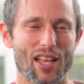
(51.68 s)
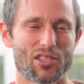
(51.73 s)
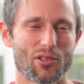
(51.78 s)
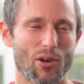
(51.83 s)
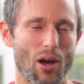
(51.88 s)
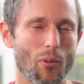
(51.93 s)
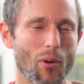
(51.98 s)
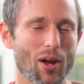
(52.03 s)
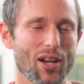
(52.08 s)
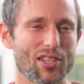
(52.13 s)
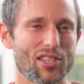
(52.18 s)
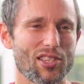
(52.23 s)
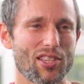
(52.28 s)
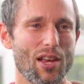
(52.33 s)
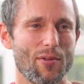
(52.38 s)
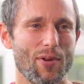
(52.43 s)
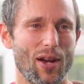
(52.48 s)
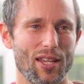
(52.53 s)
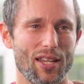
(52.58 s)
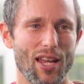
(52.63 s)
so i want to
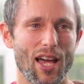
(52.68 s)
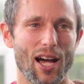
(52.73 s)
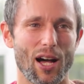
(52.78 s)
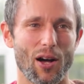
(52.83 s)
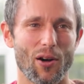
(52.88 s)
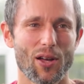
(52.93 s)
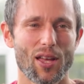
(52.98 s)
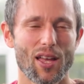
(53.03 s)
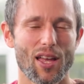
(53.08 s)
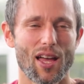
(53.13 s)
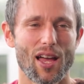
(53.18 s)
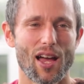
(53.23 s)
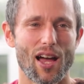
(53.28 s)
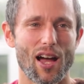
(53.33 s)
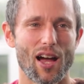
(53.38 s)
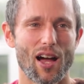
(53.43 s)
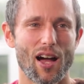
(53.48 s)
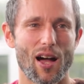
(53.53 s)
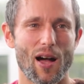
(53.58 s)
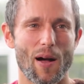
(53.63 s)
say right now
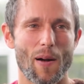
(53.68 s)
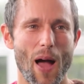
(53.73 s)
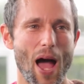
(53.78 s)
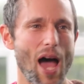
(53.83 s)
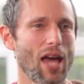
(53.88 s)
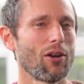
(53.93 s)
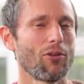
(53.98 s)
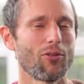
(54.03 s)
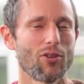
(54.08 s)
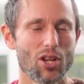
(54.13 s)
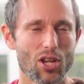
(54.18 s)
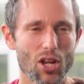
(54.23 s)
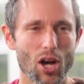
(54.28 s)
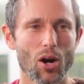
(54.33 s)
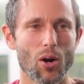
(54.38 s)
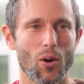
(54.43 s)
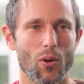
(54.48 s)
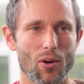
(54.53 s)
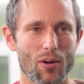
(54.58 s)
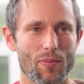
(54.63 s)
uh, i don't
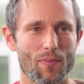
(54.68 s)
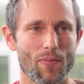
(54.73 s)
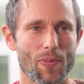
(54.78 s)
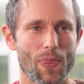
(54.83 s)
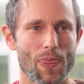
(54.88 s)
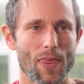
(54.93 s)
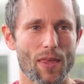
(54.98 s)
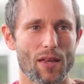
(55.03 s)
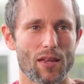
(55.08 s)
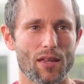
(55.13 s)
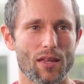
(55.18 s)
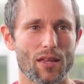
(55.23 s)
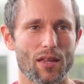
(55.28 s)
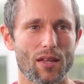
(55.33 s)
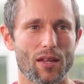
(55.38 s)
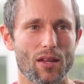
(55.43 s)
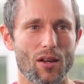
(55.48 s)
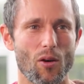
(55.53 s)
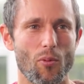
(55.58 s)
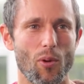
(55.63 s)
know
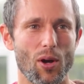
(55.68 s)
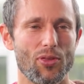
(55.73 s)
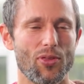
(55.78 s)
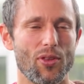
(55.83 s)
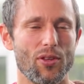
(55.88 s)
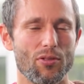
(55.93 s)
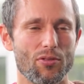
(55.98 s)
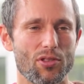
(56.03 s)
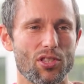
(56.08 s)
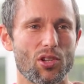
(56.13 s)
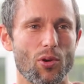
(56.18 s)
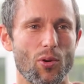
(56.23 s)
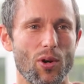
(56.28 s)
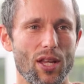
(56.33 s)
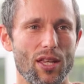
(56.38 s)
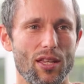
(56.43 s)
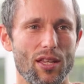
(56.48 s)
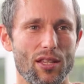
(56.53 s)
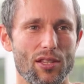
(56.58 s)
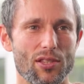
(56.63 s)
what the new
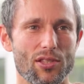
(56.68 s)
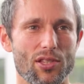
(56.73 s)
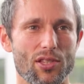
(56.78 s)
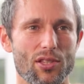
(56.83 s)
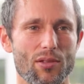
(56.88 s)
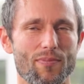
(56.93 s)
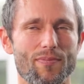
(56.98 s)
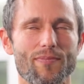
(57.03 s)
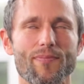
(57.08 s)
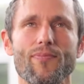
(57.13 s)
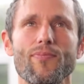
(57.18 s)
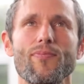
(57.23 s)
story is